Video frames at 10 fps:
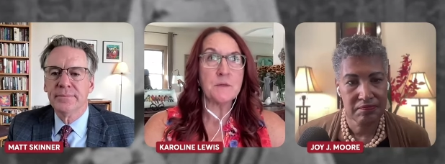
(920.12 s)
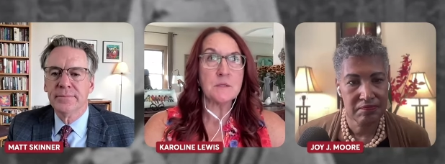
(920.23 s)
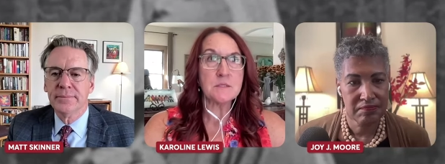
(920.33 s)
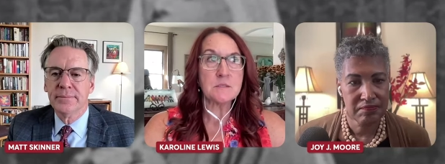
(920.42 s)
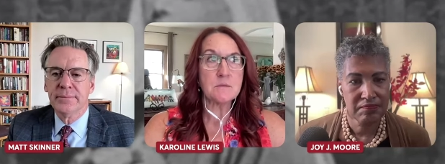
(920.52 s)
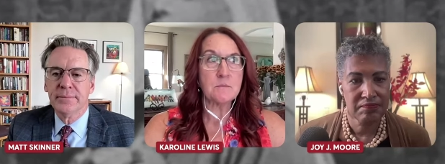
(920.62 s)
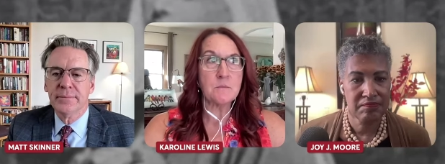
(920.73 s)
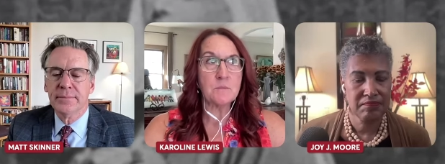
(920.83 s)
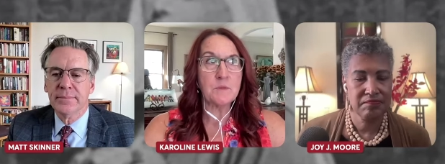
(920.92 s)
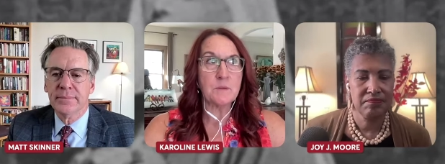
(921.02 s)
Speaker 1: this
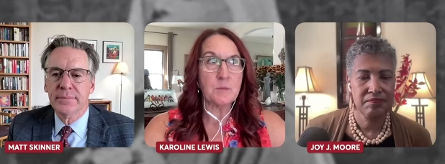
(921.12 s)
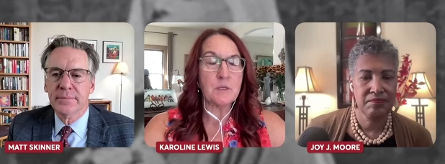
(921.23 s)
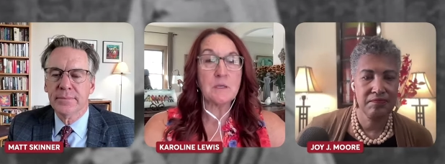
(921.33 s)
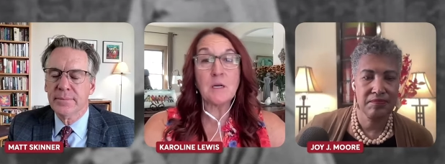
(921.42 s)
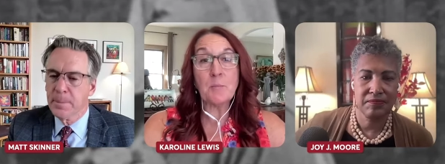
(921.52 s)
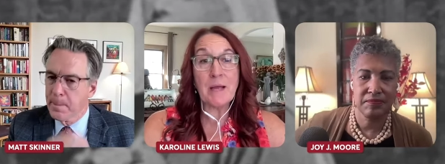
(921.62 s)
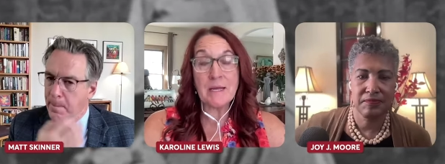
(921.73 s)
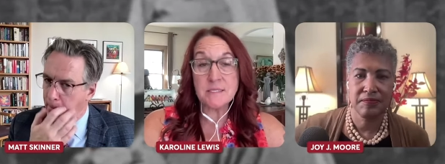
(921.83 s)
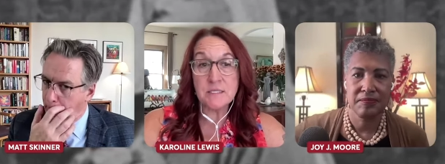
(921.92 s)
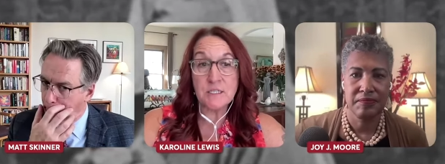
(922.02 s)
the
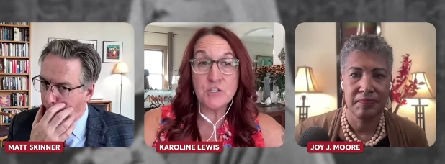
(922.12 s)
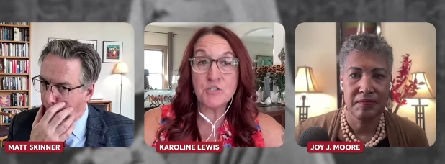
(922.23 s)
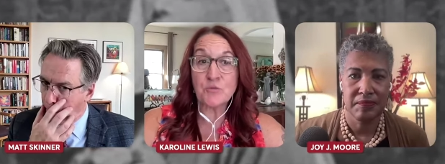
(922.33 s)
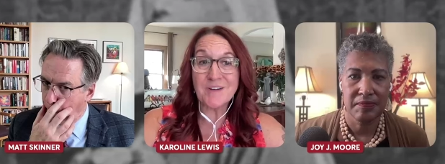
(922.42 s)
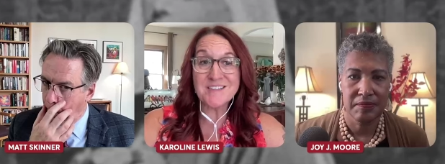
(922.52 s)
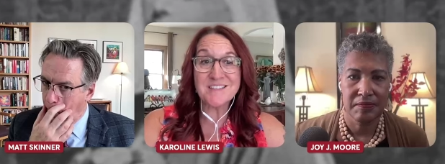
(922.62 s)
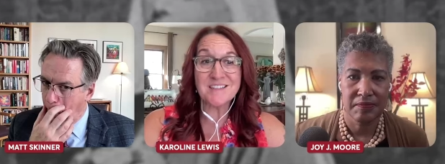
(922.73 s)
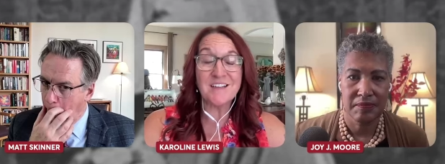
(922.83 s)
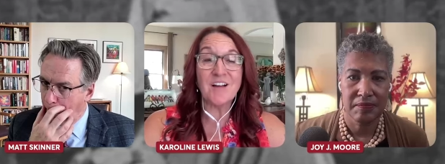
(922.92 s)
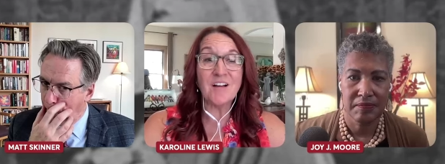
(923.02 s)
capacity to trust
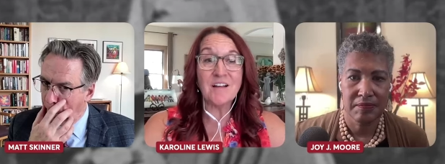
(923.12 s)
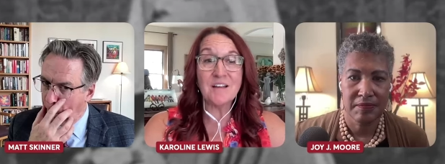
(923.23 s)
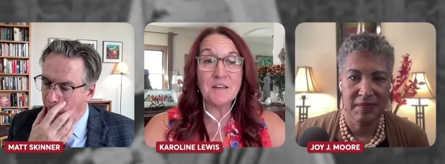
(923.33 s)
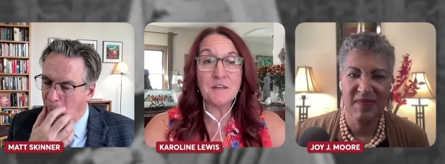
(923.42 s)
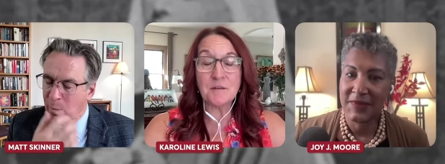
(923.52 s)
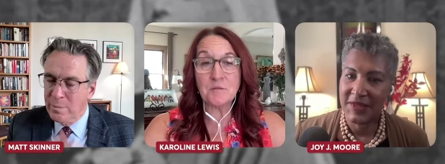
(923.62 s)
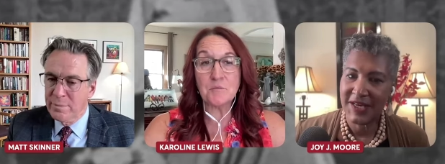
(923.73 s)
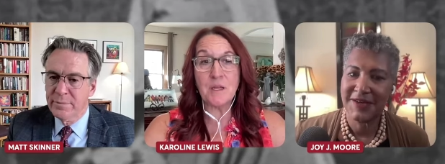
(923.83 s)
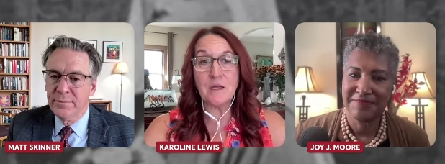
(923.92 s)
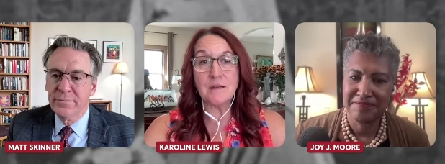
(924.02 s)
in God and
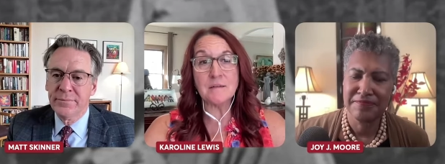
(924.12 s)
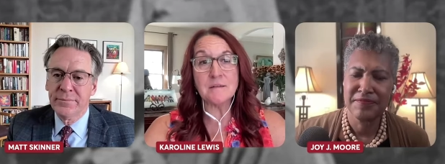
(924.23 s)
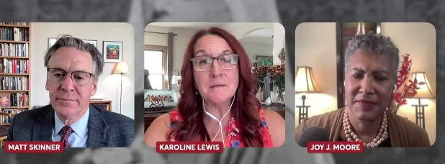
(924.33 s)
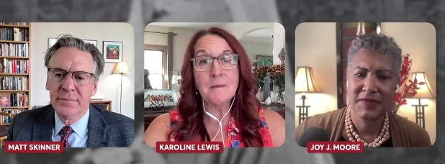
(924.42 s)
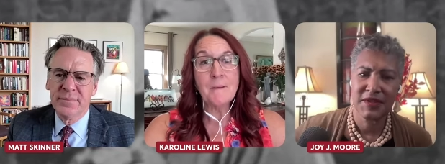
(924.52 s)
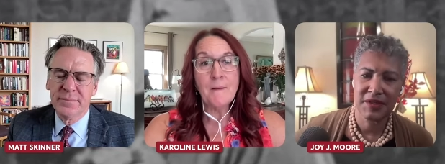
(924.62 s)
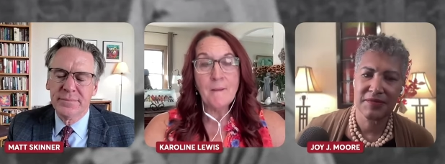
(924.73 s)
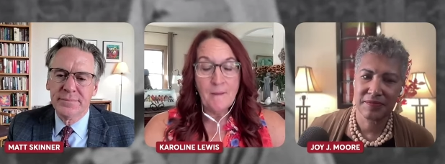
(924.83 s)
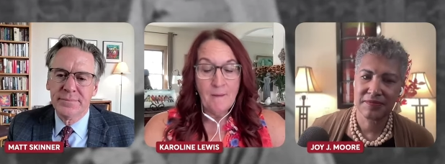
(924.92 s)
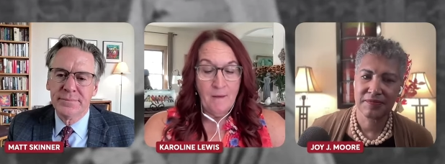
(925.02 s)
and
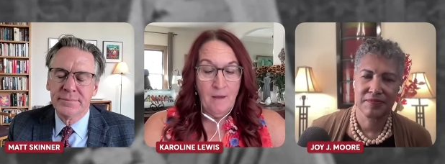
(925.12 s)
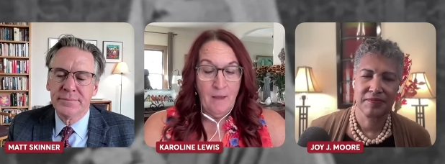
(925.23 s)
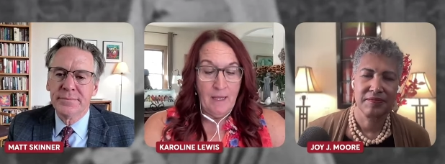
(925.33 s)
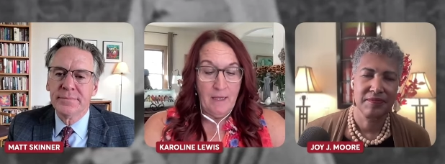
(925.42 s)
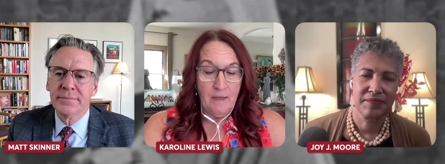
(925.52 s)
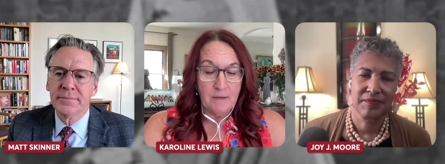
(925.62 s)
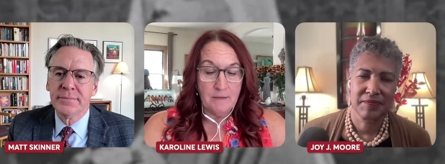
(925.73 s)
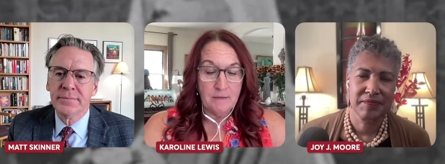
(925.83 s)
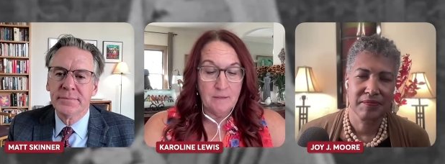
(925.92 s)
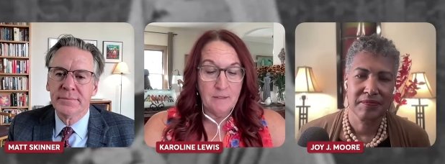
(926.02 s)

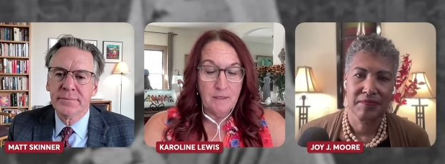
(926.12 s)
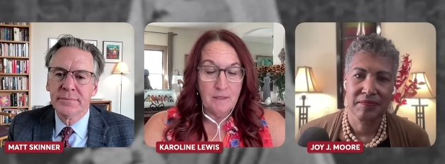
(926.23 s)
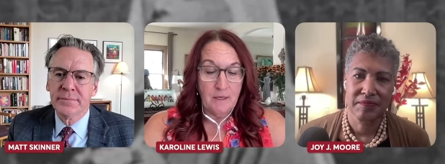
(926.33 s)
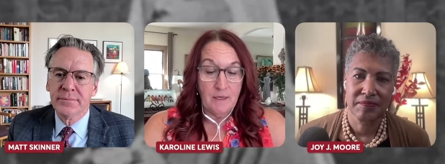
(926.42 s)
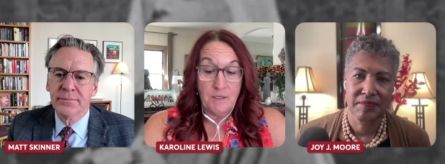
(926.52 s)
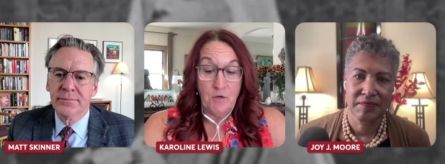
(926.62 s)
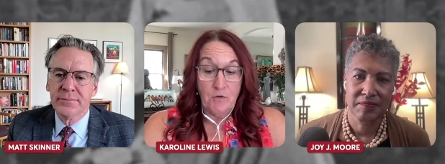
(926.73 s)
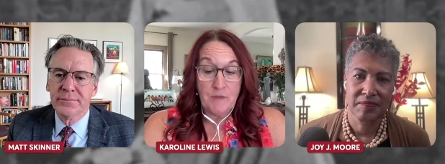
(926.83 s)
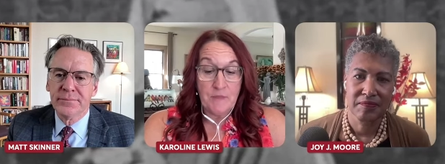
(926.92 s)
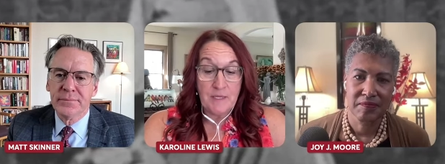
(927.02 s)
and I know
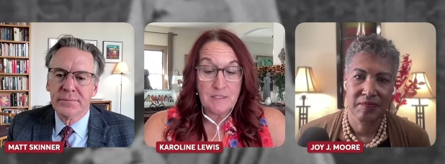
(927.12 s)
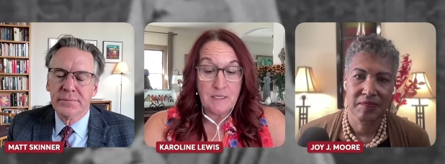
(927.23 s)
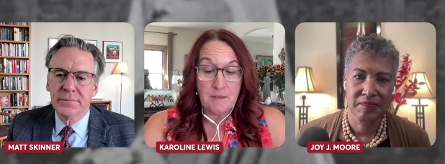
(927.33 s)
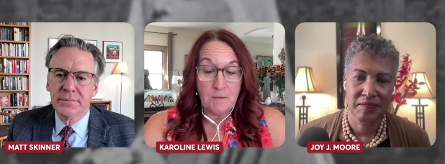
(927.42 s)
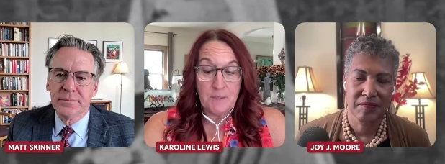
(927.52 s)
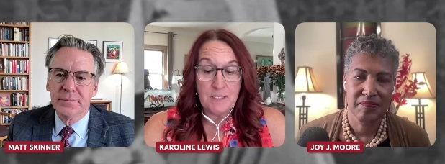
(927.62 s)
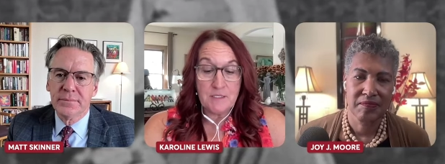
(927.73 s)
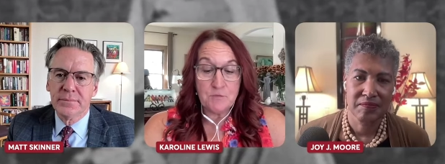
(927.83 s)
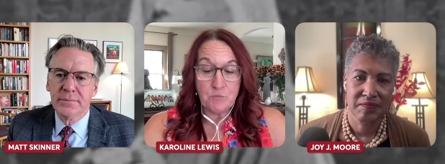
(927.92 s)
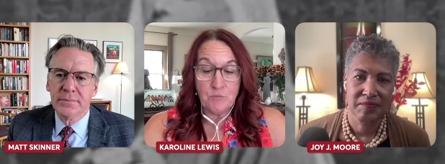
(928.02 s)
that that I mean
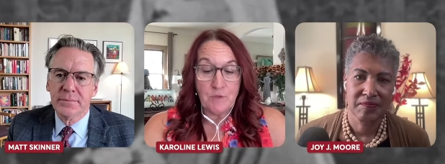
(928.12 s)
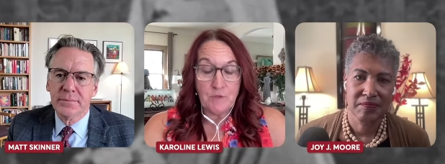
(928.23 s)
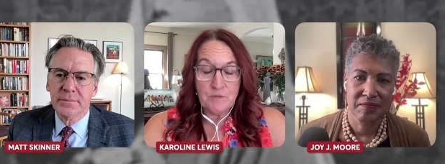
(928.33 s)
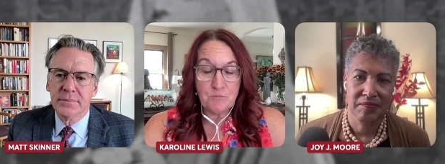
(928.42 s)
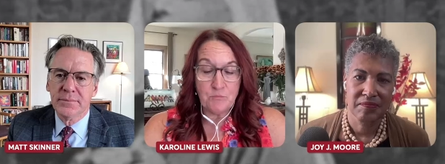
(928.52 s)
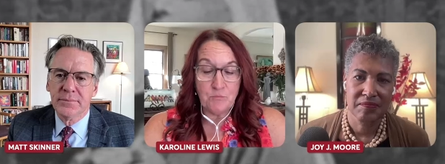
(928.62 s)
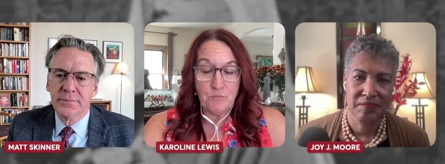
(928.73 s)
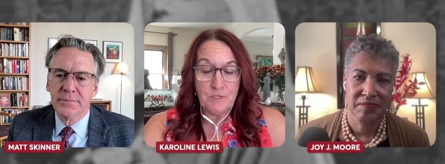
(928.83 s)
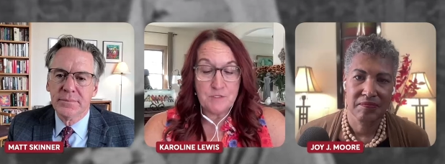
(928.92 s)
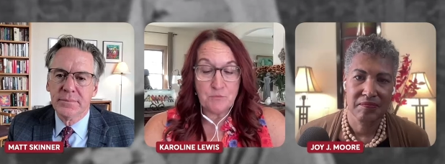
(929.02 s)
it's it's
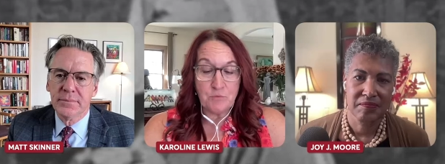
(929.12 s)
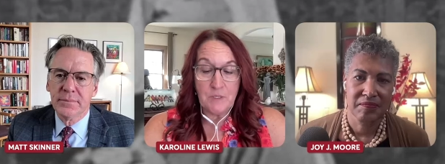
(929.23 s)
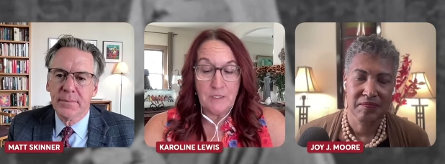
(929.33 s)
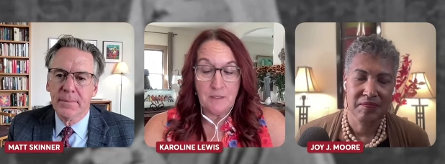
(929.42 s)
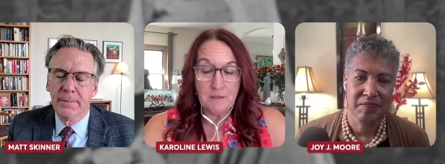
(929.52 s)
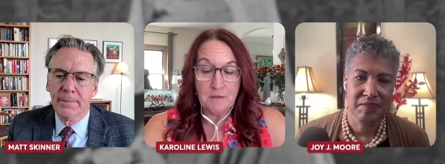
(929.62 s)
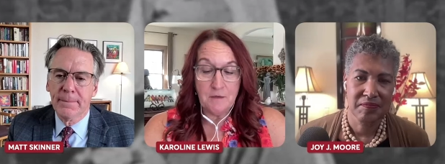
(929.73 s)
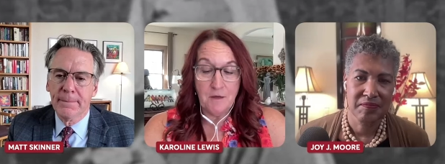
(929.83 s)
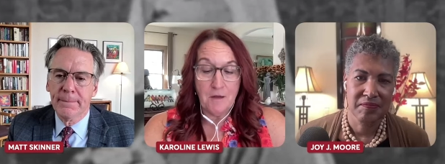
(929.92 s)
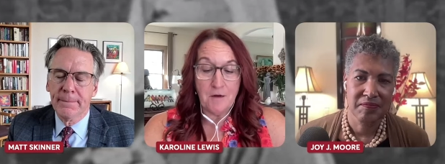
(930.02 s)
it's really
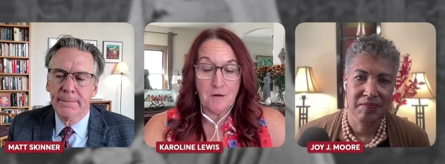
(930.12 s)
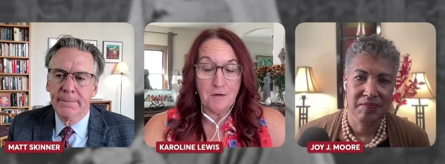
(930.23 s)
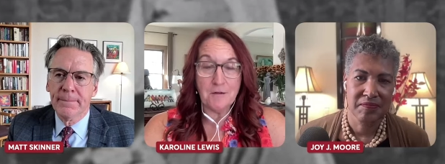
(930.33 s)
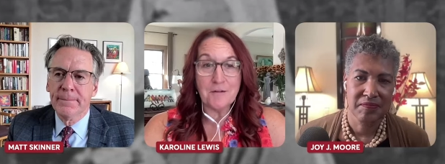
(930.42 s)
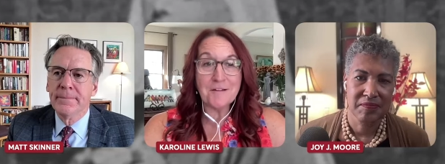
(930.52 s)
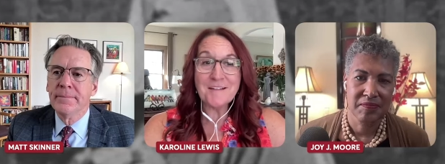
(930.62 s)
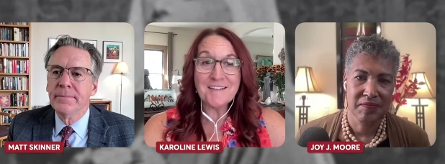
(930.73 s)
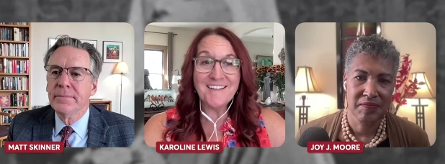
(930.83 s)
hard